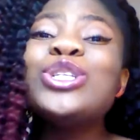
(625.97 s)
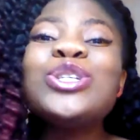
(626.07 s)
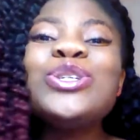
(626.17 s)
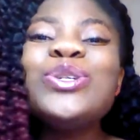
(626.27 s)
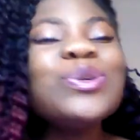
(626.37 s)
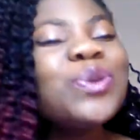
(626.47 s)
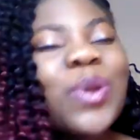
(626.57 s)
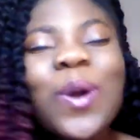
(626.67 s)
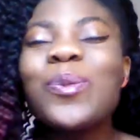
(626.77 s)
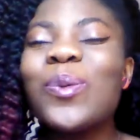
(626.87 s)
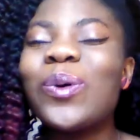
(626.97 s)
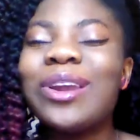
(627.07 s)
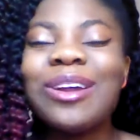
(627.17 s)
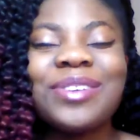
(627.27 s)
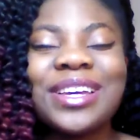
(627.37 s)
Do you know
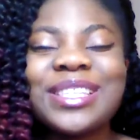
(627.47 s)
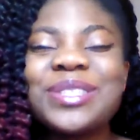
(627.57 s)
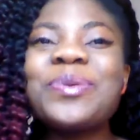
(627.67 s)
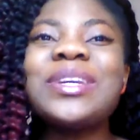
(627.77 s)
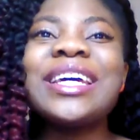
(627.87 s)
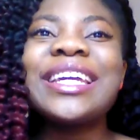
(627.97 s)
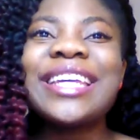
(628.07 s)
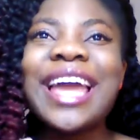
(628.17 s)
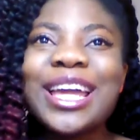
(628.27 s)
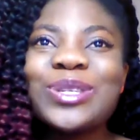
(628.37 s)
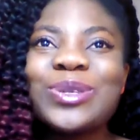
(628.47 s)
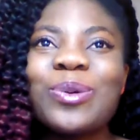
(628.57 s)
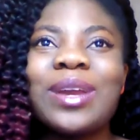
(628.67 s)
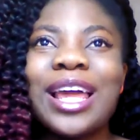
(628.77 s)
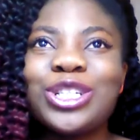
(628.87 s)
what love is? You want to get into a
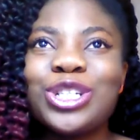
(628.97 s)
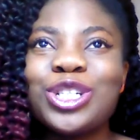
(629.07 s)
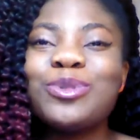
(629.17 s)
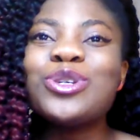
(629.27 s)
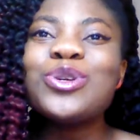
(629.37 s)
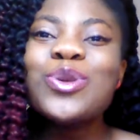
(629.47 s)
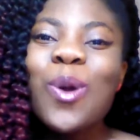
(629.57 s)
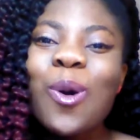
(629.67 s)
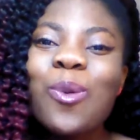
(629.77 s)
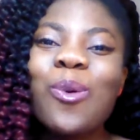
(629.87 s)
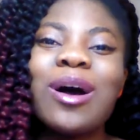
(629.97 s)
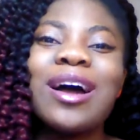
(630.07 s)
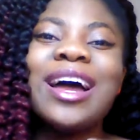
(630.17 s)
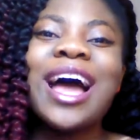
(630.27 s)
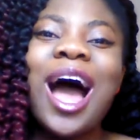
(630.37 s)
relationship. Do you know what,
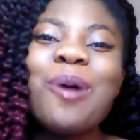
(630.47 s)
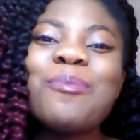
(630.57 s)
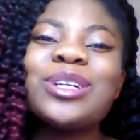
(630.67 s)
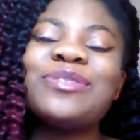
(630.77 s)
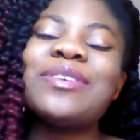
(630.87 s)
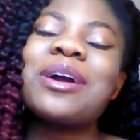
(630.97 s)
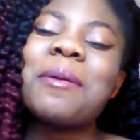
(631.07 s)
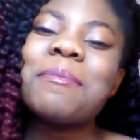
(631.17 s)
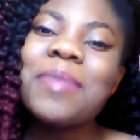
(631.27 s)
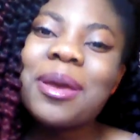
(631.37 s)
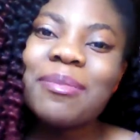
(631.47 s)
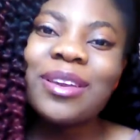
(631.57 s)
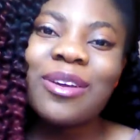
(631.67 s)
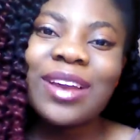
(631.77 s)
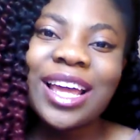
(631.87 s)
how much of a
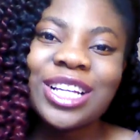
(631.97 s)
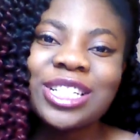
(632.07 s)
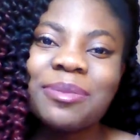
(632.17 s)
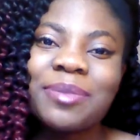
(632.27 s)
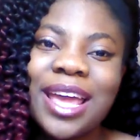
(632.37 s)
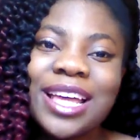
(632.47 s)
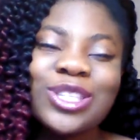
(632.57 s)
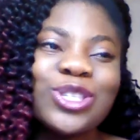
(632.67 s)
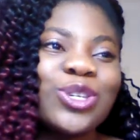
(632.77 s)
commitment a relationship is?